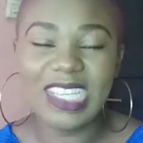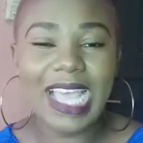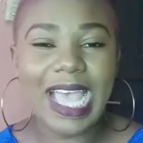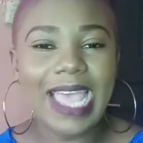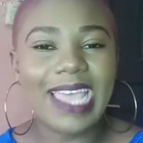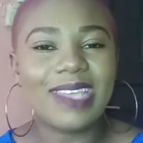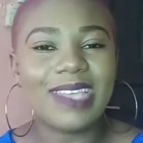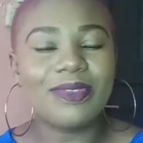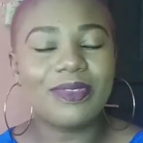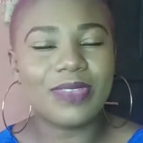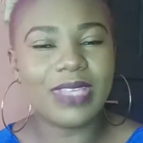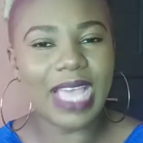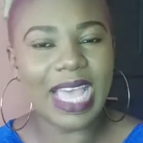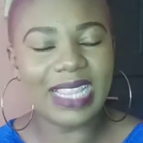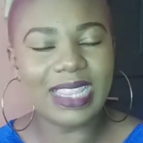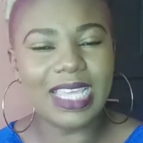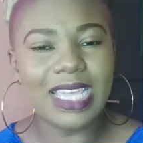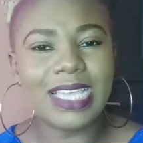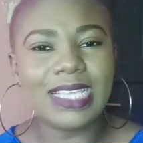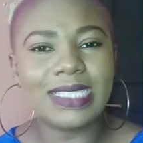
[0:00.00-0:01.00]
I
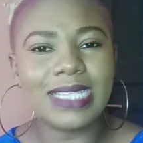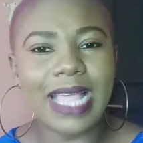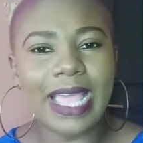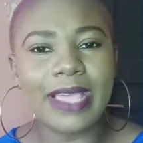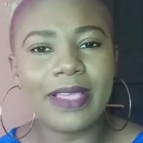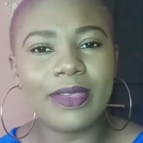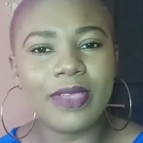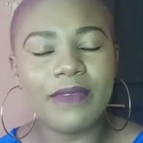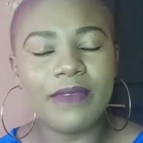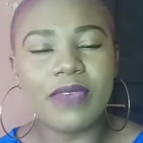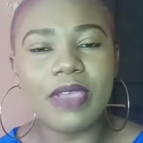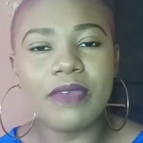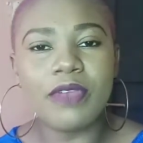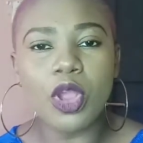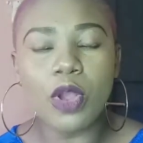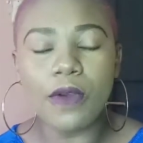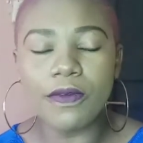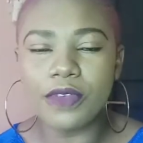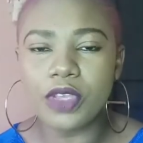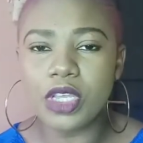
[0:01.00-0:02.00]
think it's like a very
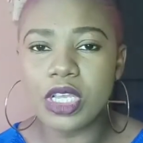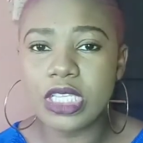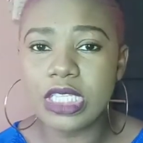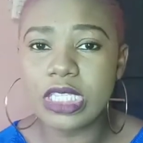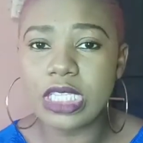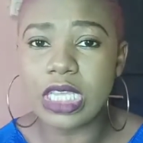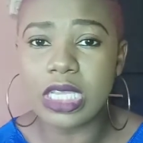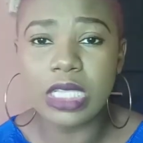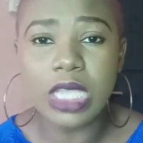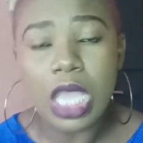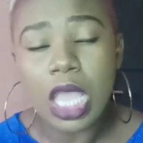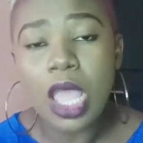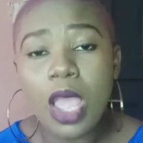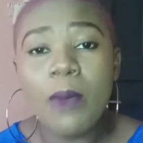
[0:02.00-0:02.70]
obvious thing,